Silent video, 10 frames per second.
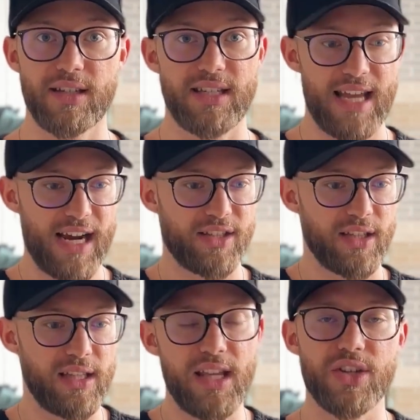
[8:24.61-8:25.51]
to text
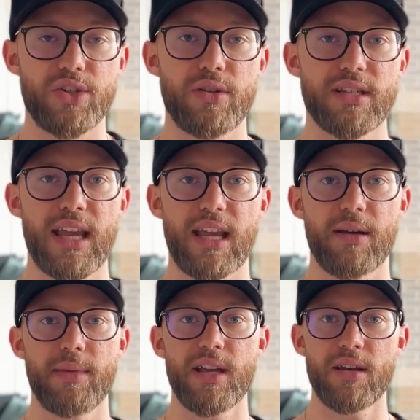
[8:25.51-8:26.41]
the lead as soon as they
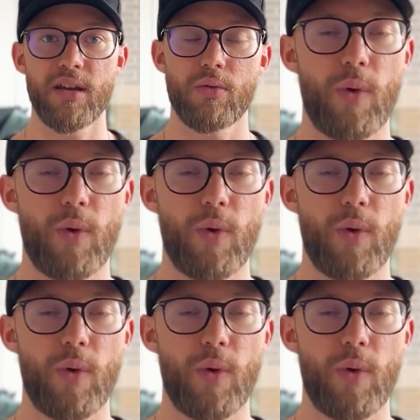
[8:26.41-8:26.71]
come in.